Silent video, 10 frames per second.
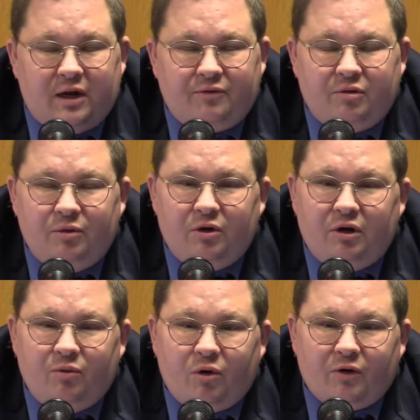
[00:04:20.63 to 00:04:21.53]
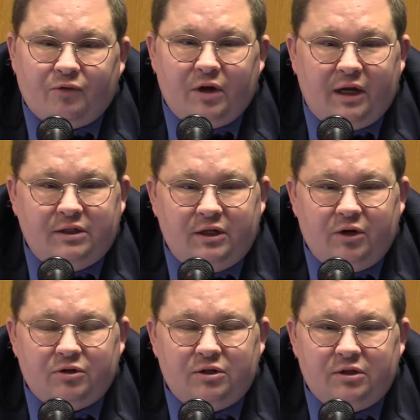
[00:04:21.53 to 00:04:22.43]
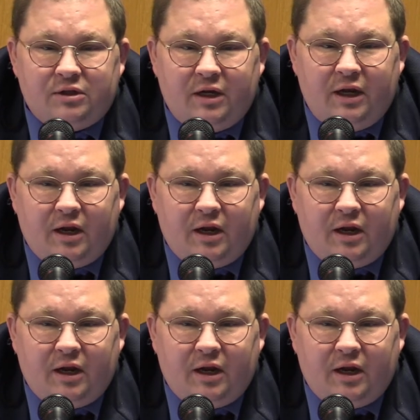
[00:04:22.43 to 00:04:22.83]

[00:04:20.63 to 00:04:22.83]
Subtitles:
of community work for 19 years in the city.